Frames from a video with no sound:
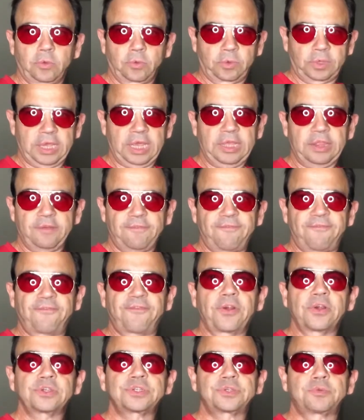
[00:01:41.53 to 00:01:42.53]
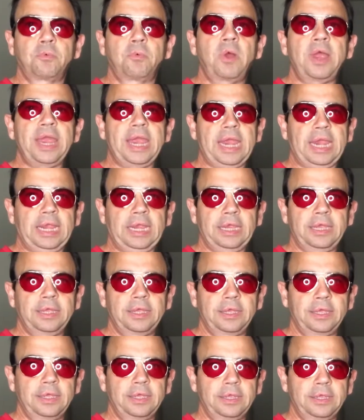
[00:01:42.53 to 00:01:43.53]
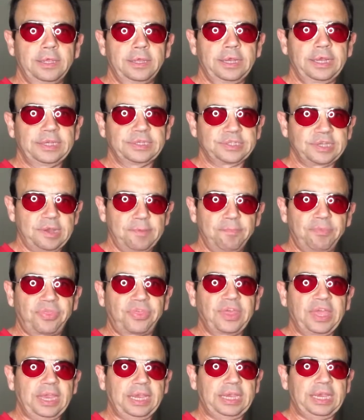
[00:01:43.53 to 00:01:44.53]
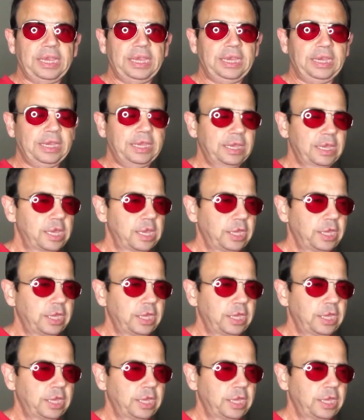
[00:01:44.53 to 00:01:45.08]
Okay, the first way is I'm thinking